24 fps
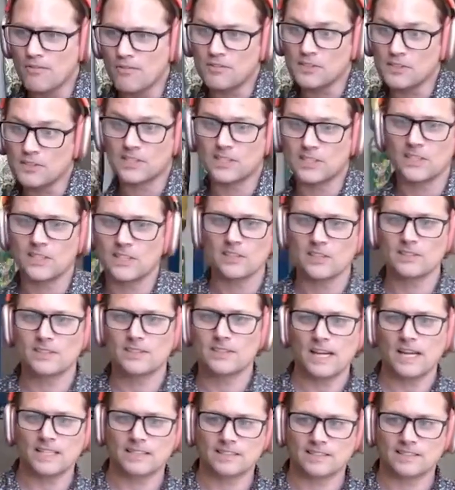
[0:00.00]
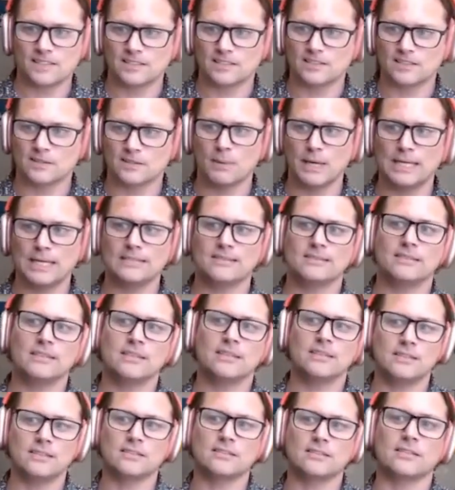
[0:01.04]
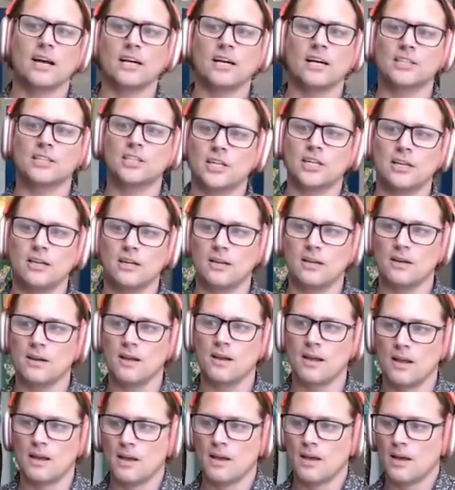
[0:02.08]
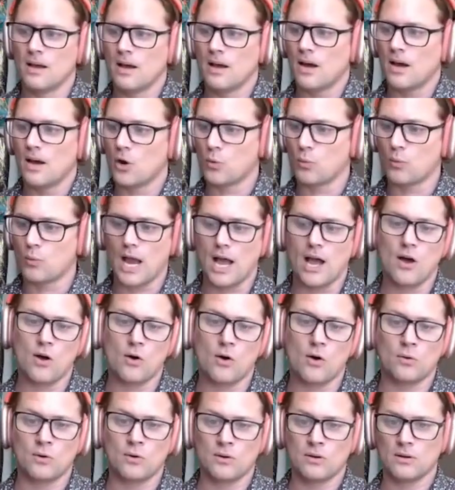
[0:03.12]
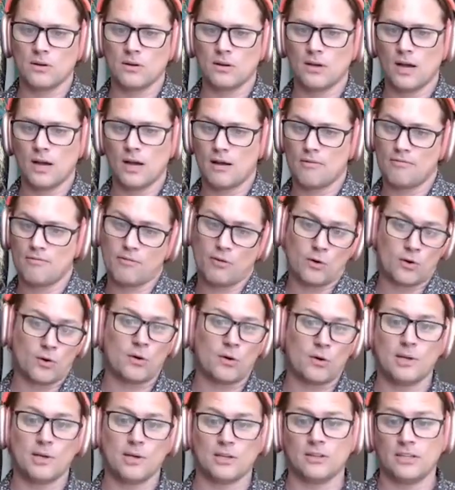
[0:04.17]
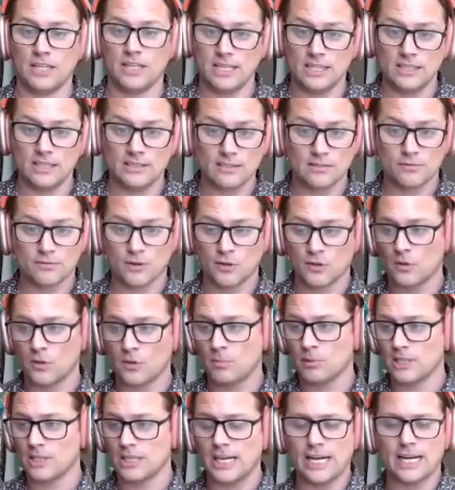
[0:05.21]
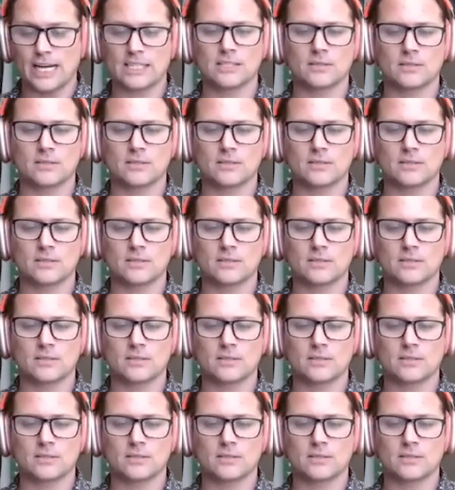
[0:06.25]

but it facilitates this amazing discussion around uh, vulnerabilities, vulnerability mm-hmm.